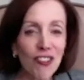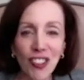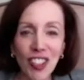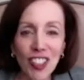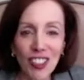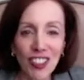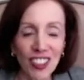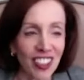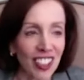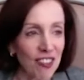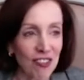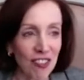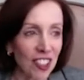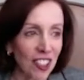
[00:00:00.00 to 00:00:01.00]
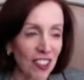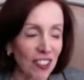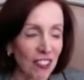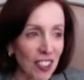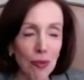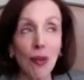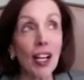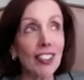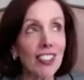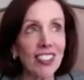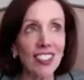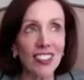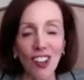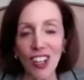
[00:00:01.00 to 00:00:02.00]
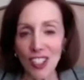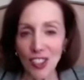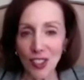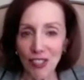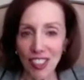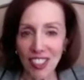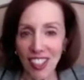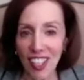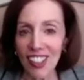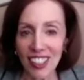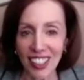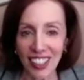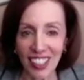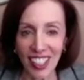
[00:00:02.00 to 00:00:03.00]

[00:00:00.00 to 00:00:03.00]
In the wrong field. I should be selling.